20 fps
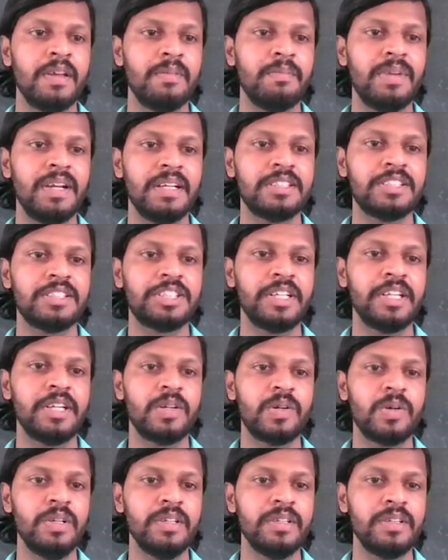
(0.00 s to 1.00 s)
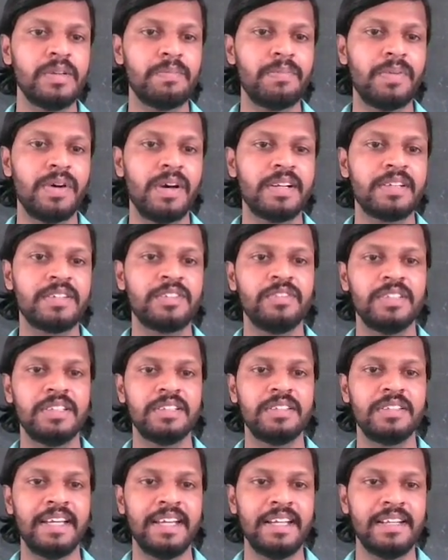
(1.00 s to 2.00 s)
but she couldn't part
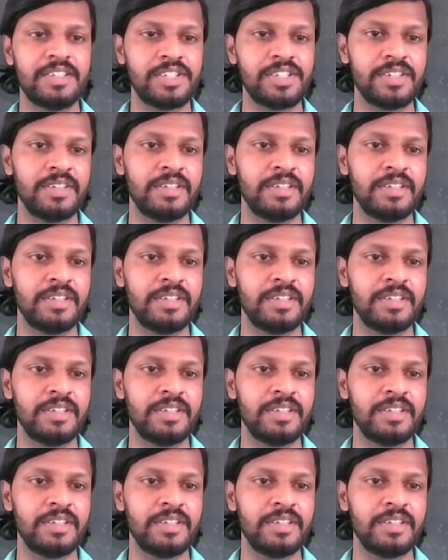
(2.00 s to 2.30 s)
with that.